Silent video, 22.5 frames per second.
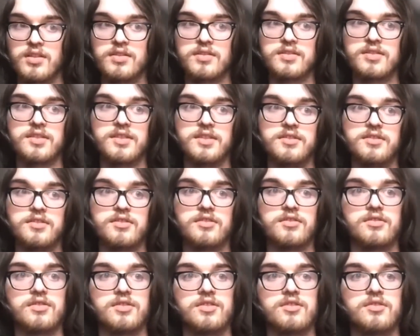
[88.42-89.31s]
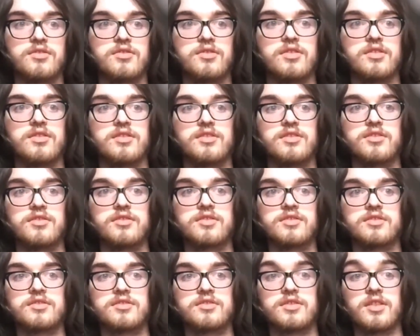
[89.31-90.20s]
See, your
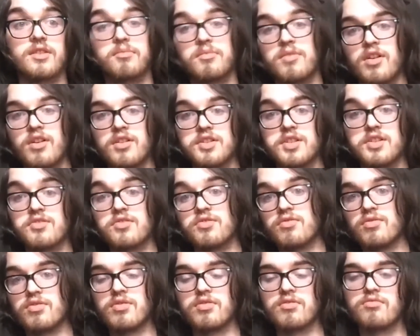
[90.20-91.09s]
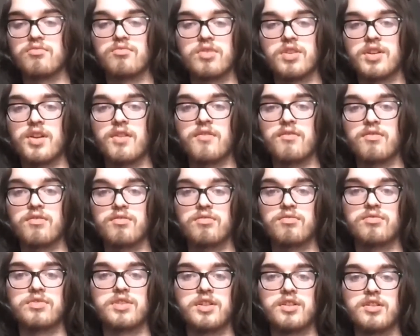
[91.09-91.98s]
subconscious, or whatever
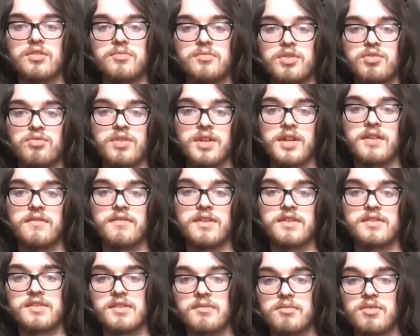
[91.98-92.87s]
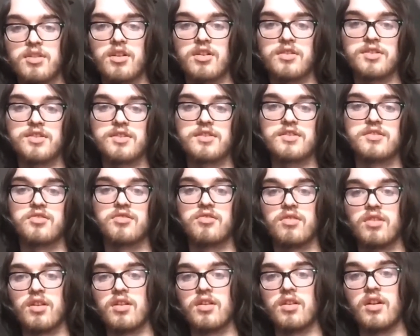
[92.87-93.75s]
term you want to give it, subconscious
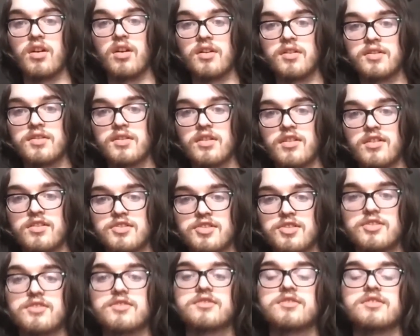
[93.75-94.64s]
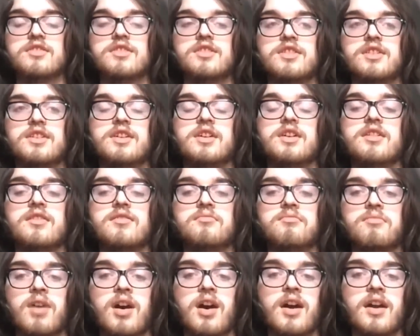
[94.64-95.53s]
or unconscious
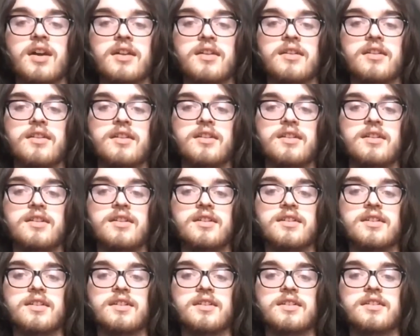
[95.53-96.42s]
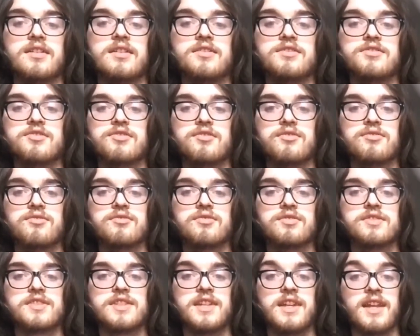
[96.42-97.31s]
mind,
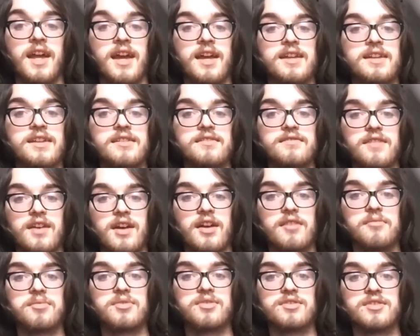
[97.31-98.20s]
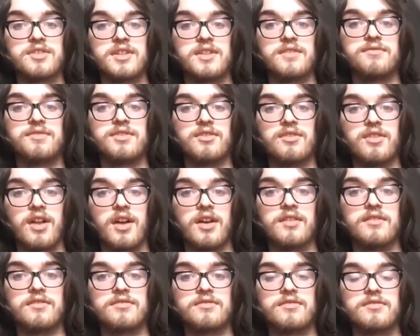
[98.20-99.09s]
controls 95% of your
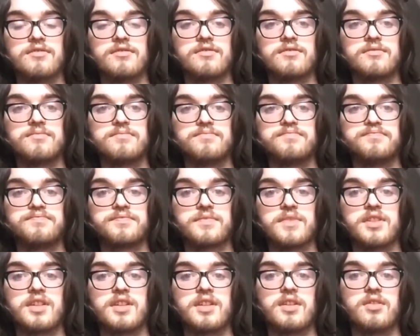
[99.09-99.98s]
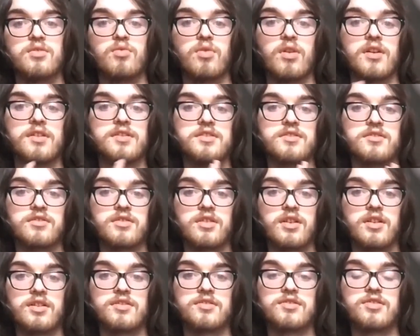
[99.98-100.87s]
life, whereas your
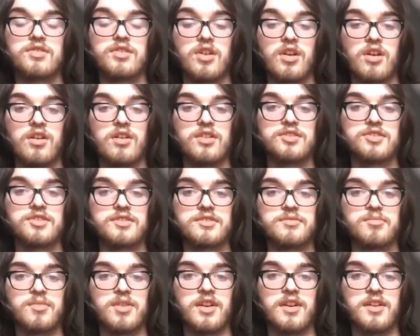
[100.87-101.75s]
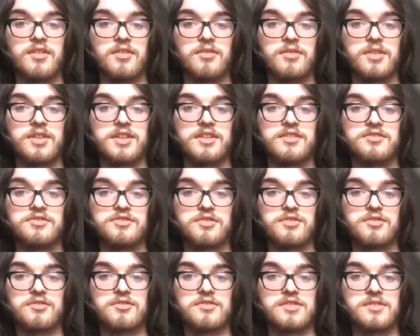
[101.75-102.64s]
conscious mind only
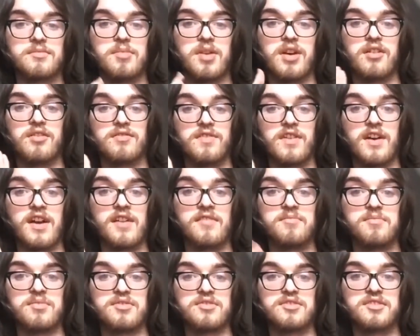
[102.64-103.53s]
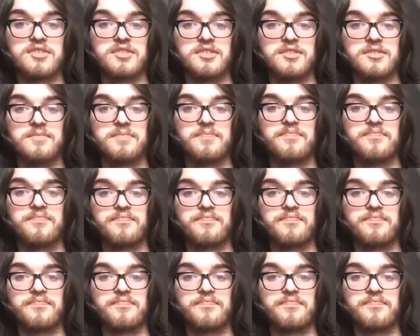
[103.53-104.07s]
controls about 5%.